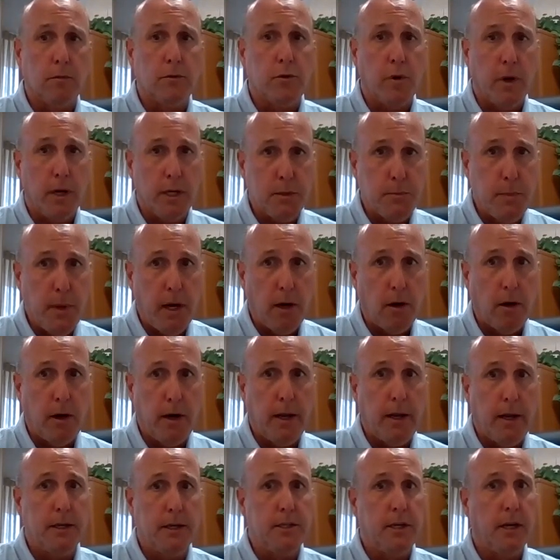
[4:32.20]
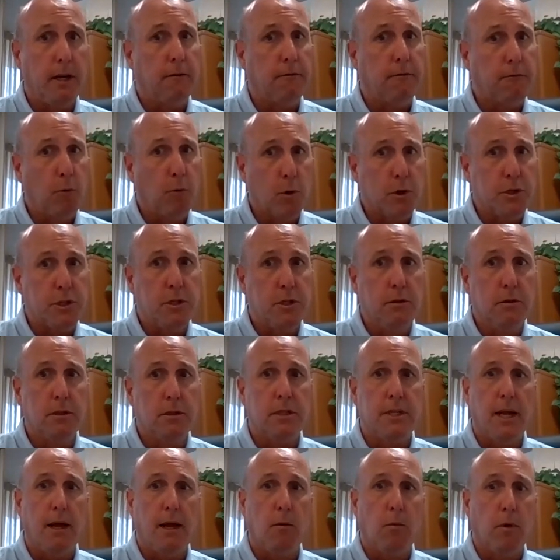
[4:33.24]
transparent, is you get 4
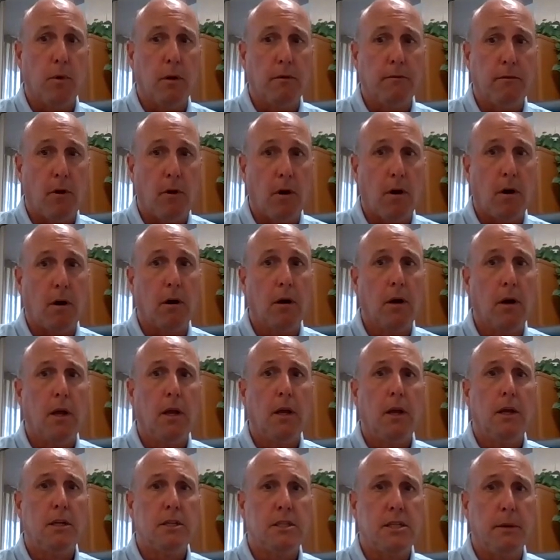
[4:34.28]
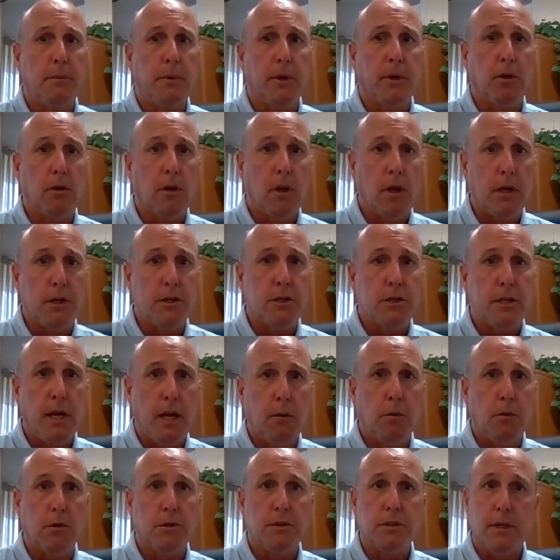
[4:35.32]
students at one of our typical lunch
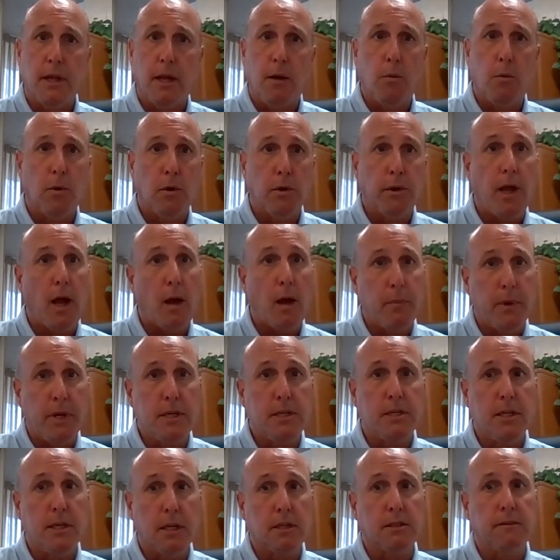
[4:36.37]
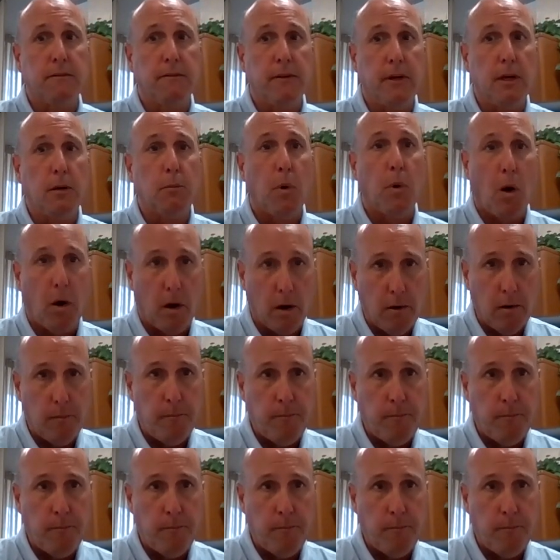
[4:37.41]
tables. They will not be 6 feet apart.